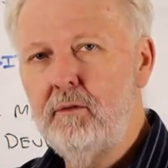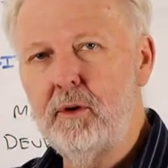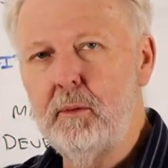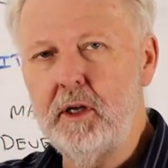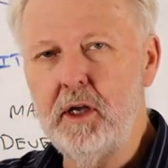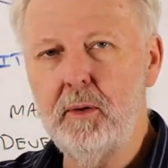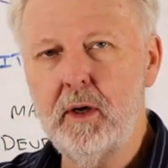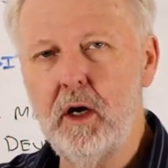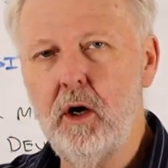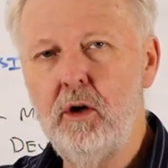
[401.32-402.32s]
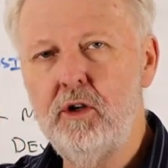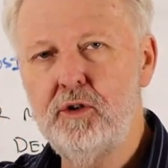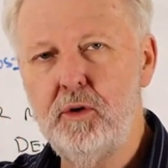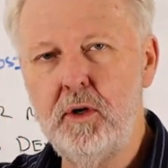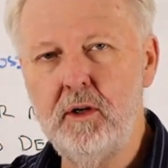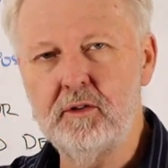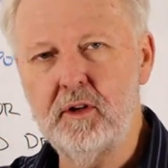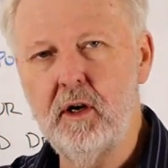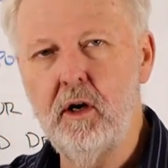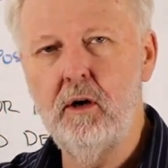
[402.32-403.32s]
from a year ago, 2 years
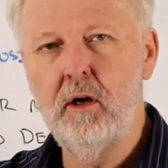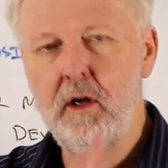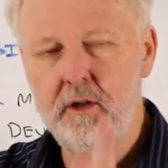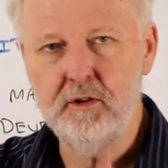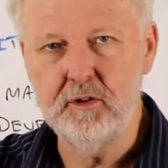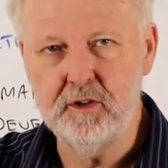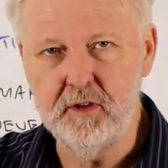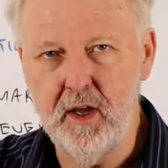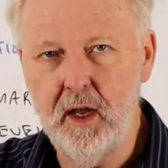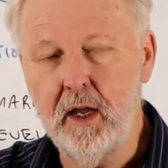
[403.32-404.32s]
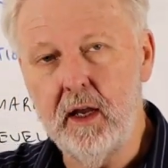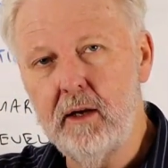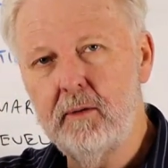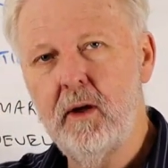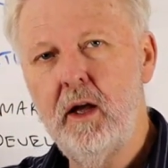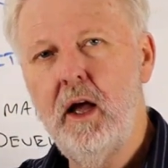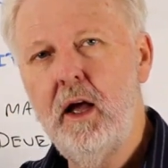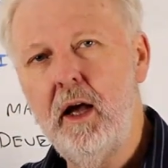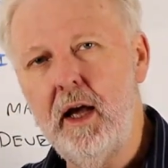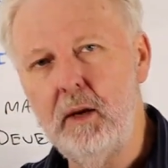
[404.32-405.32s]
ago to today,
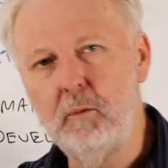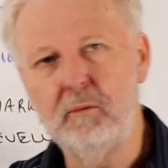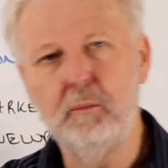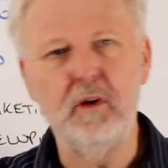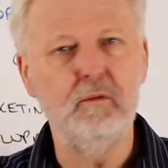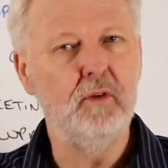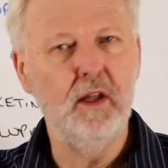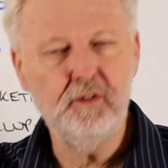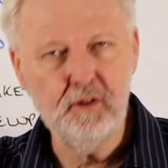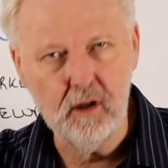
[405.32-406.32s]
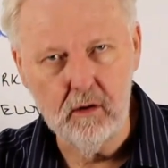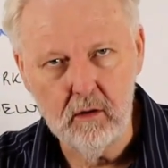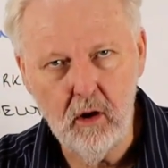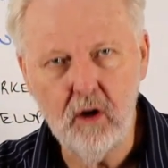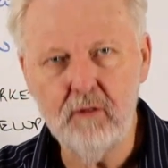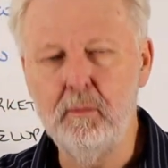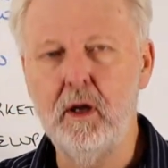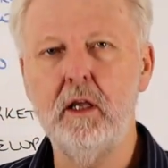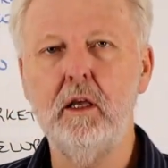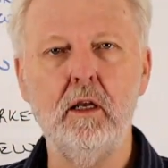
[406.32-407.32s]
and we've invested a lot of
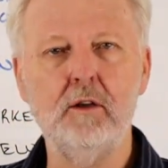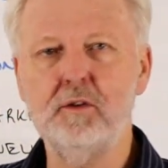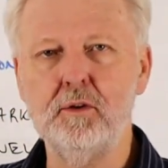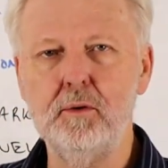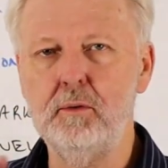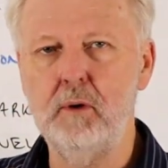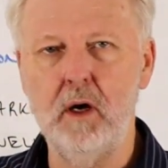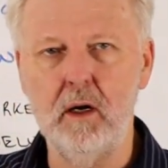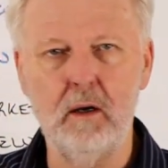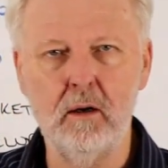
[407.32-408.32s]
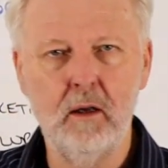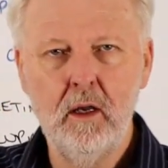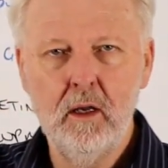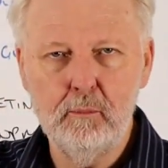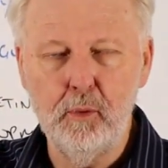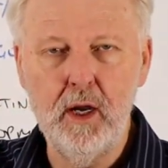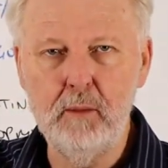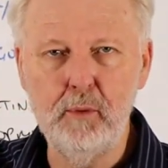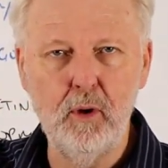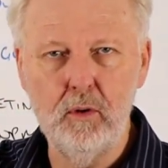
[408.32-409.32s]
money into
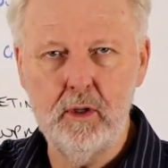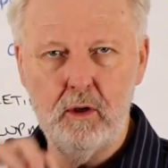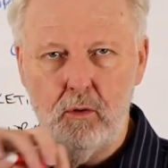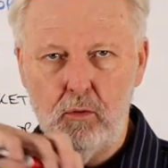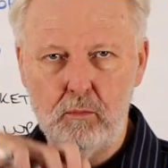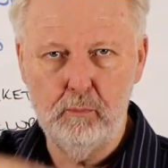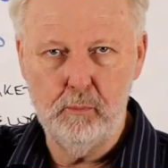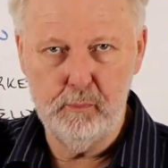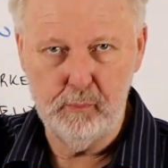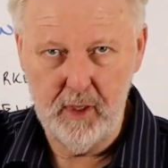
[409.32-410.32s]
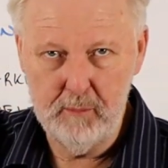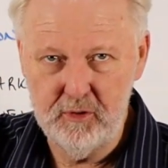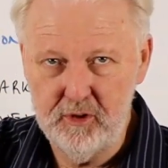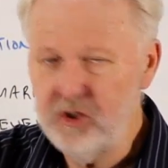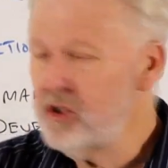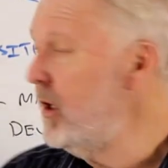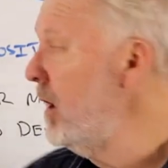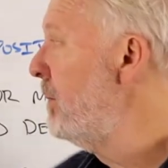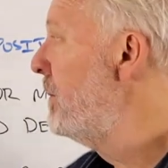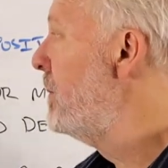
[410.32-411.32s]
brand building or brand
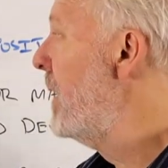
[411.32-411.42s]
positioning,